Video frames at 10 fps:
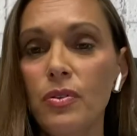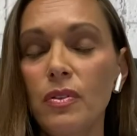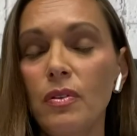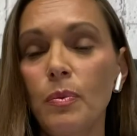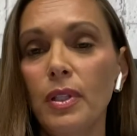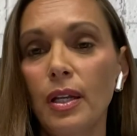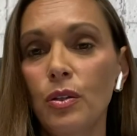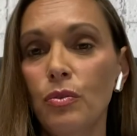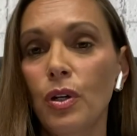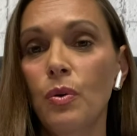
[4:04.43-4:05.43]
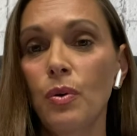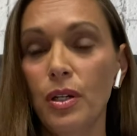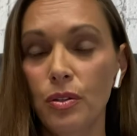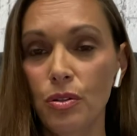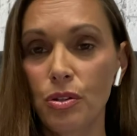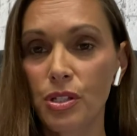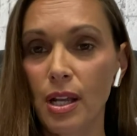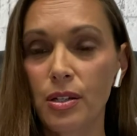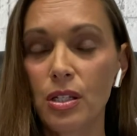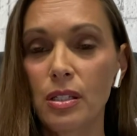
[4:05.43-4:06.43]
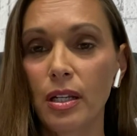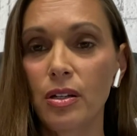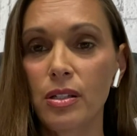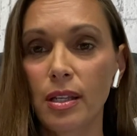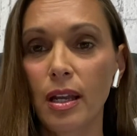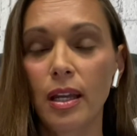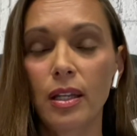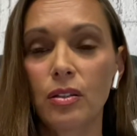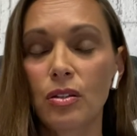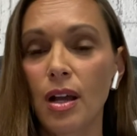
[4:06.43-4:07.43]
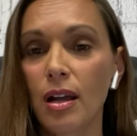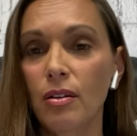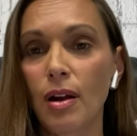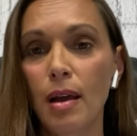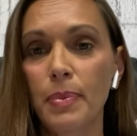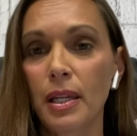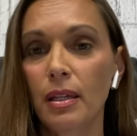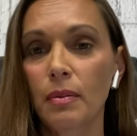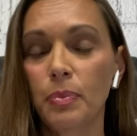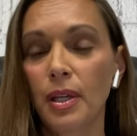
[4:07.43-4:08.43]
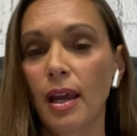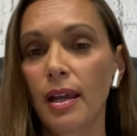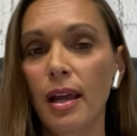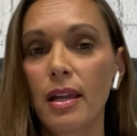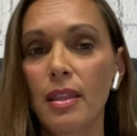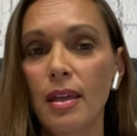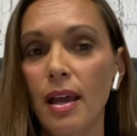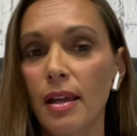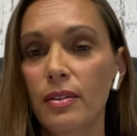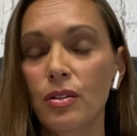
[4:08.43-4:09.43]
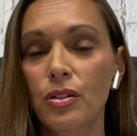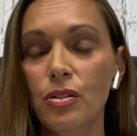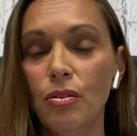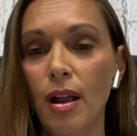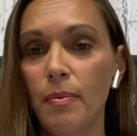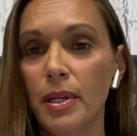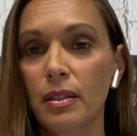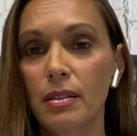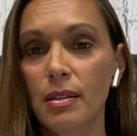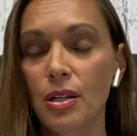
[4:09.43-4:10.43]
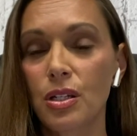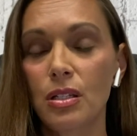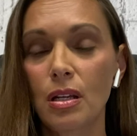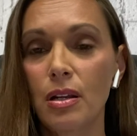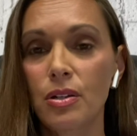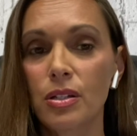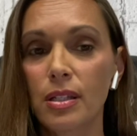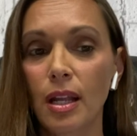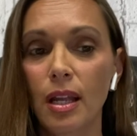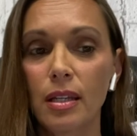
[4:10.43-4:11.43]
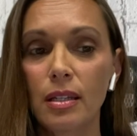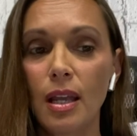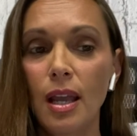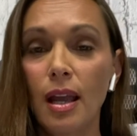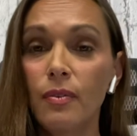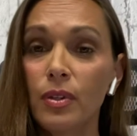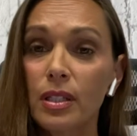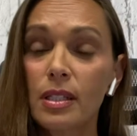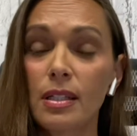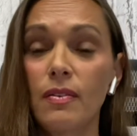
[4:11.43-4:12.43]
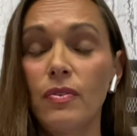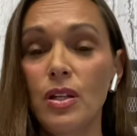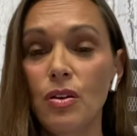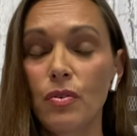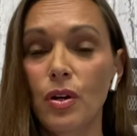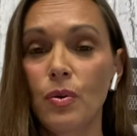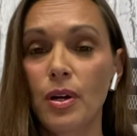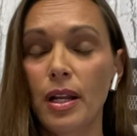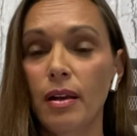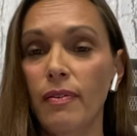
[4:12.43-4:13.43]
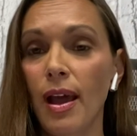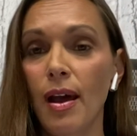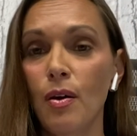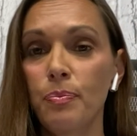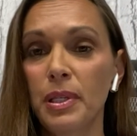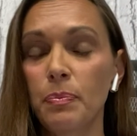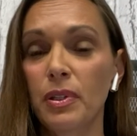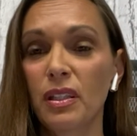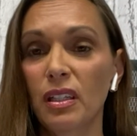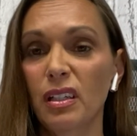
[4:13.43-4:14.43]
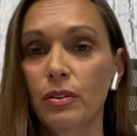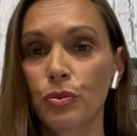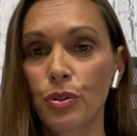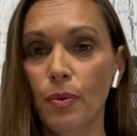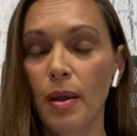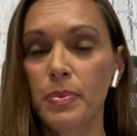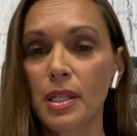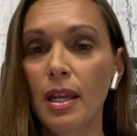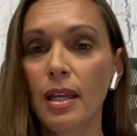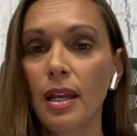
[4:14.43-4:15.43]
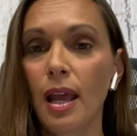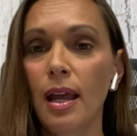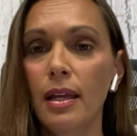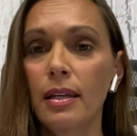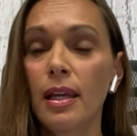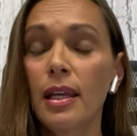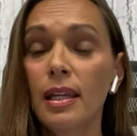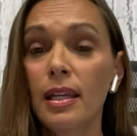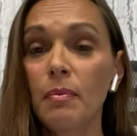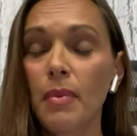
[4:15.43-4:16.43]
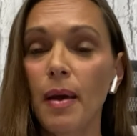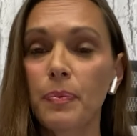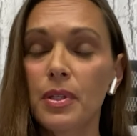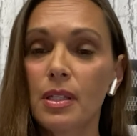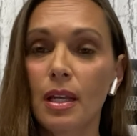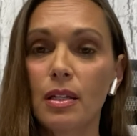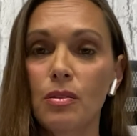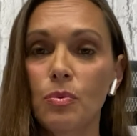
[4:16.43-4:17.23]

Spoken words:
of them will let you record user sessions at your site. They're not grabbing PII in that, they're just grabbing the session to understand and really see a video recording of how people click through the website and heat map the site as